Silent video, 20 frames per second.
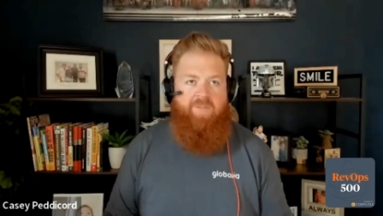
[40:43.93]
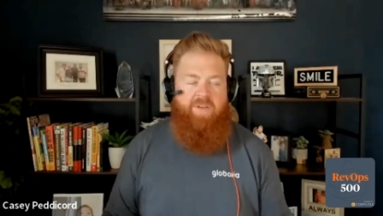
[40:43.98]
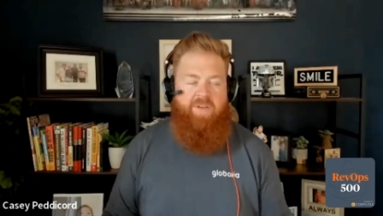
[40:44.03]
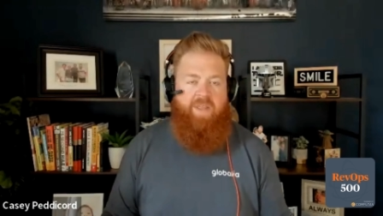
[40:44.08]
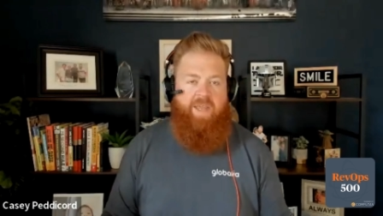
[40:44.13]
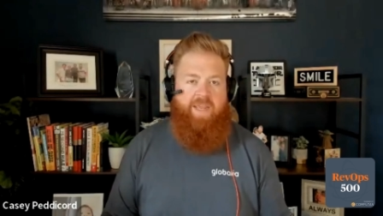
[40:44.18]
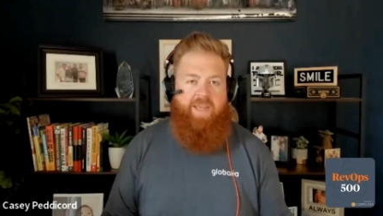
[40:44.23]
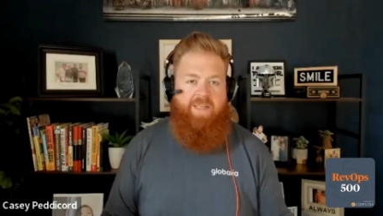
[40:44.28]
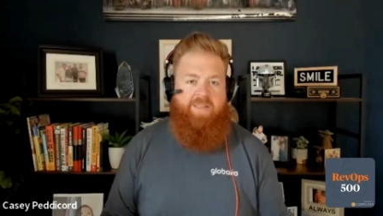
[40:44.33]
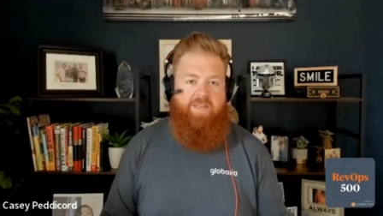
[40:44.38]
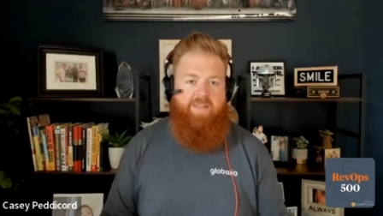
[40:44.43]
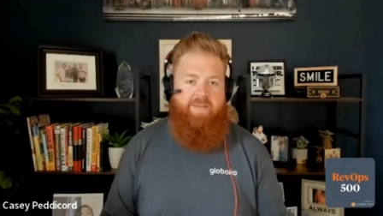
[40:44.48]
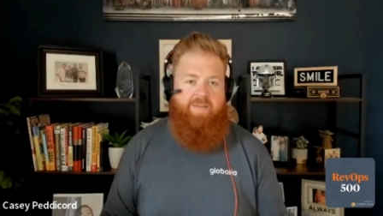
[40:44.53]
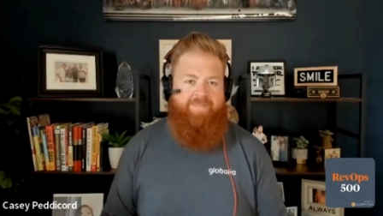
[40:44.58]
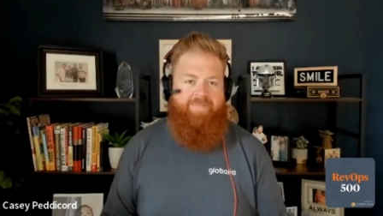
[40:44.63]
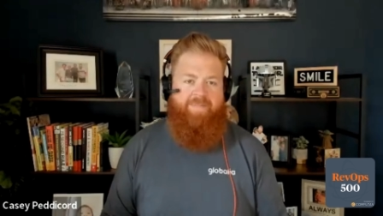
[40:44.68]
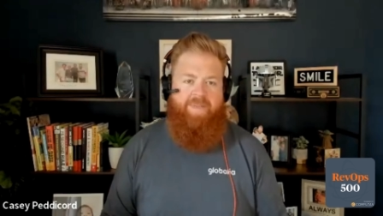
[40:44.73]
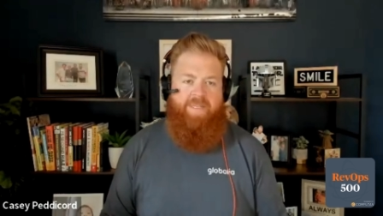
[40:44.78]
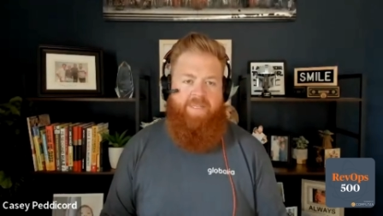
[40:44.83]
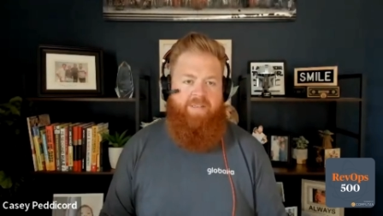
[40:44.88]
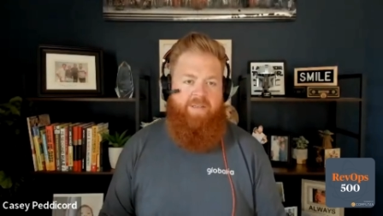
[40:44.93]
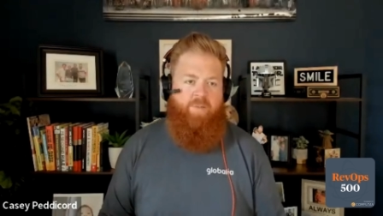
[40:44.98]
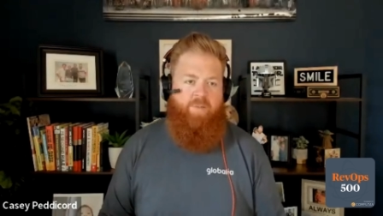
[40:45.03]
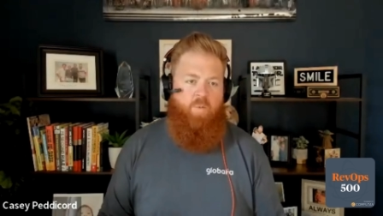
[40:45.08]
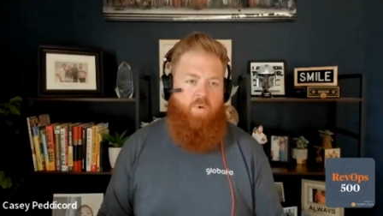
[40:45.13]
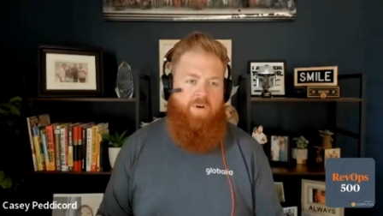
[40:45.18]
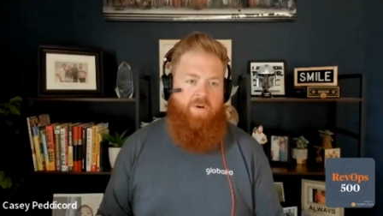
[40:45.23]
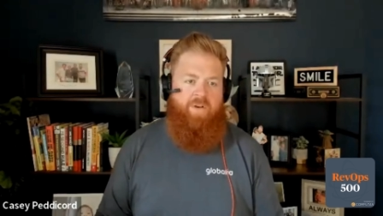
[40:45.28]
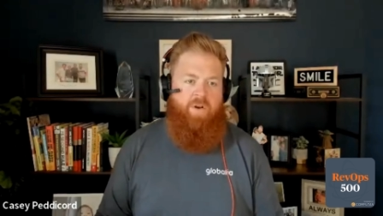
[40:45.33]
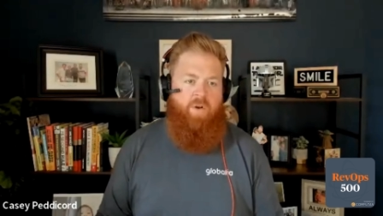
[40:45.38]
I feel like it's
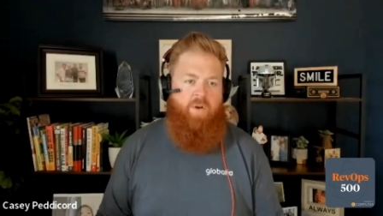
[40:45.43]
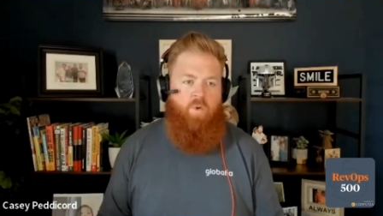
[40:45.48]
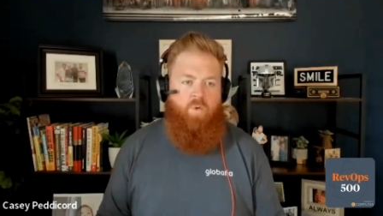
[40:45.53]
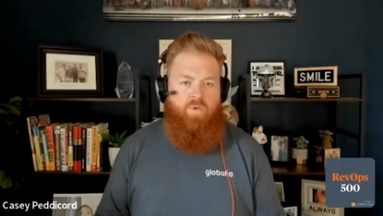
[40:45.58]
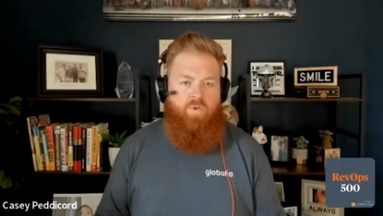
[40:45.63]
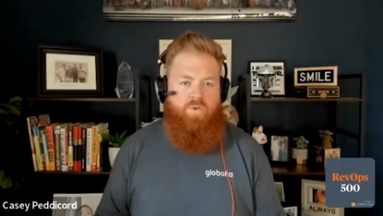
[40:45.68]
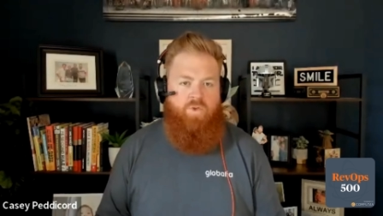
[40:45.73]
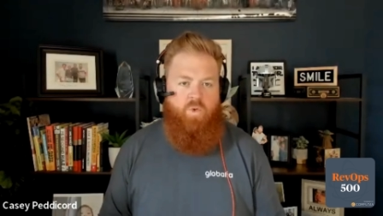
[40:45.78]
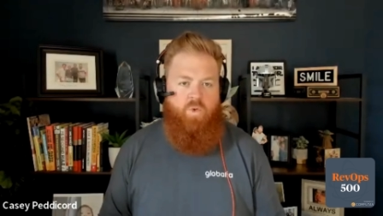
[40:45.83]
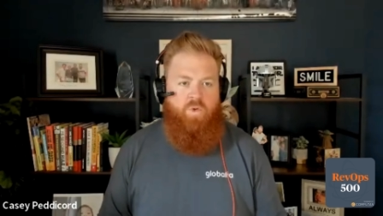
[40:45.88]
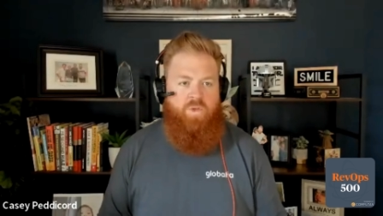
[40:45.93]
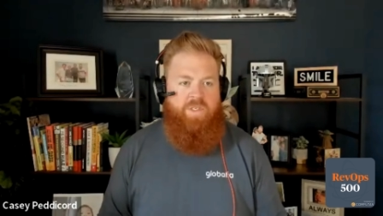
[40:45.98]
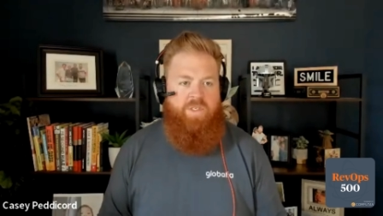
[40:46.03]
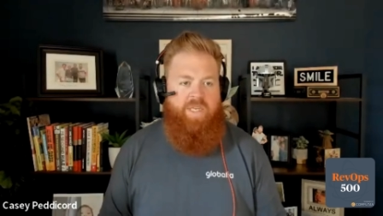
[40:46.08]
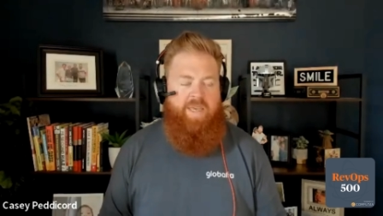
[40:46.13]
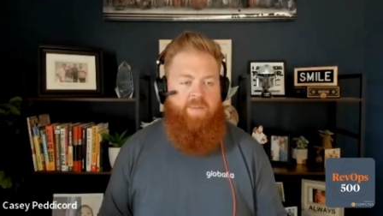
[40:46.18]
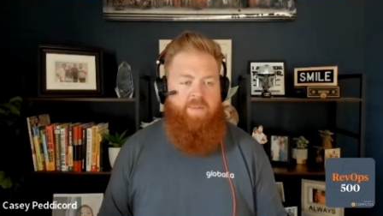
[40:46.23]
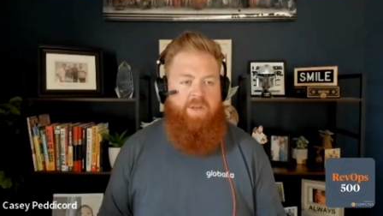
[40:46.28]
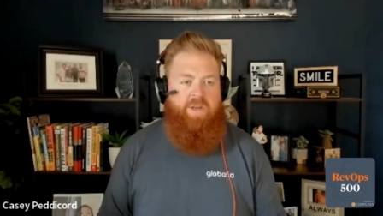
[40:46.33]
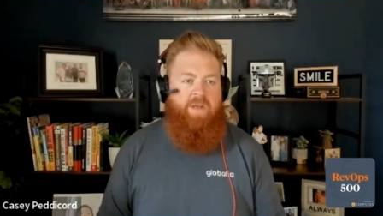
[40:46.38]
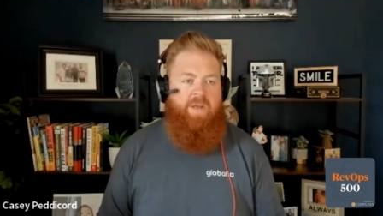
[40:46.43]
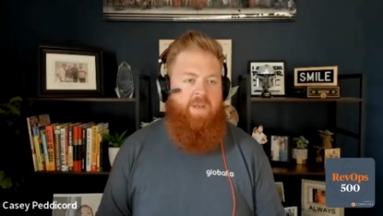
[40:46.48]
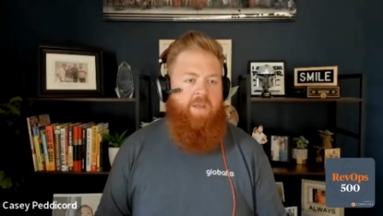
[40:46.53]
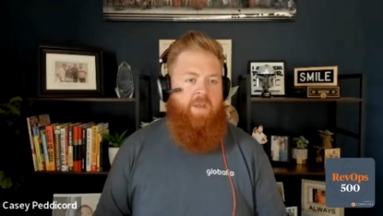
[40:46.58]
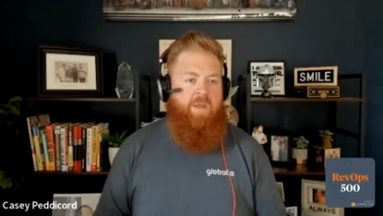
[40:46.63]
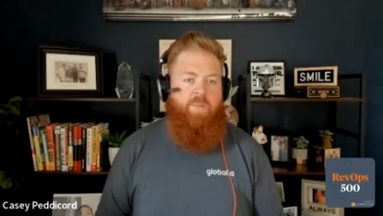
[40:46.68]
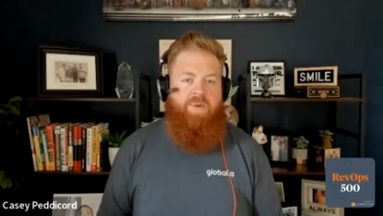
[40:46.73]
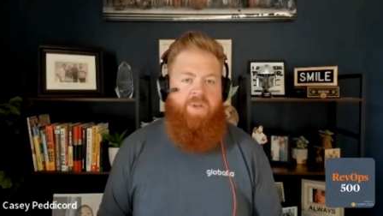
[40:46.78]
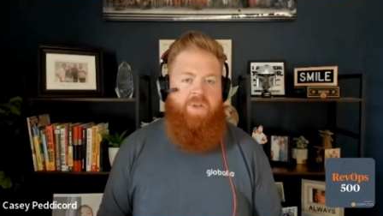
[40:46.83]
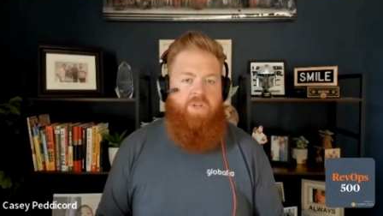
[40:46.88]
more of an old school statement,
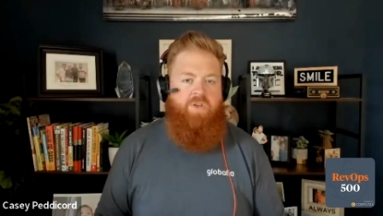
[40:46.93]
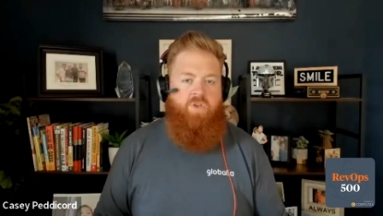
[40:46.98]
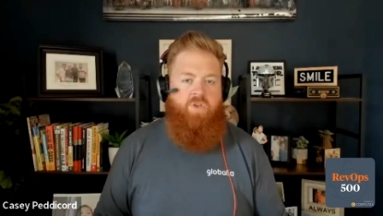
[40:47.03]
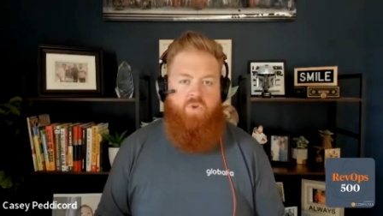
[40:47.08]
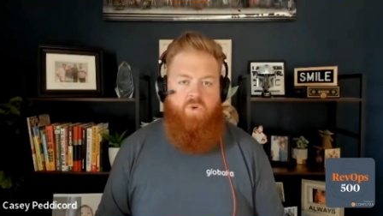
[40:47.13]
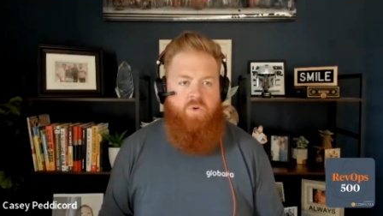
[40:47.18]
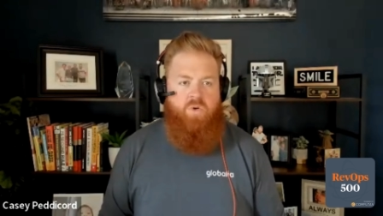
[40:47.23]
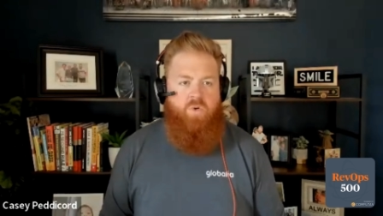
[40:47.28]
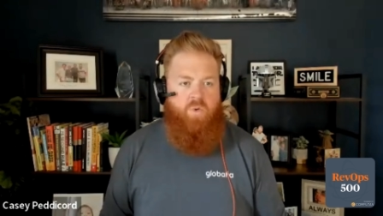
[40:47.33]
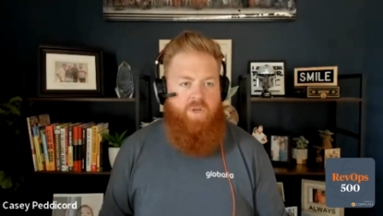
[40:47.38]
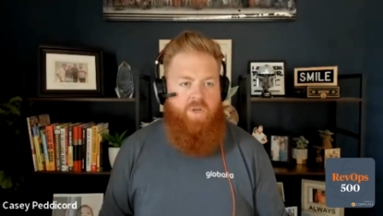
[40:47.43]
but it's true.